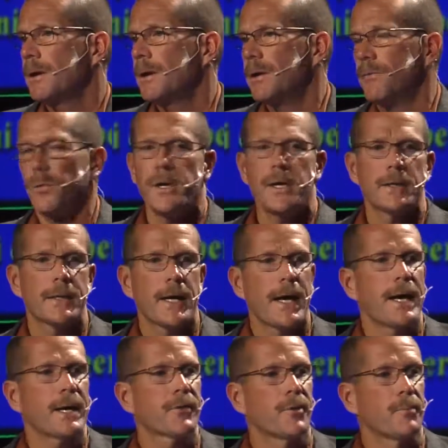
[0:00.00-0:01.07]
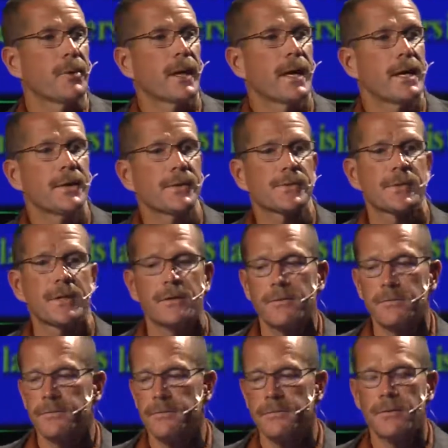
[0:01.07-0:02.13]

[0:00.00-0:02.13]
If we attack the plant itself,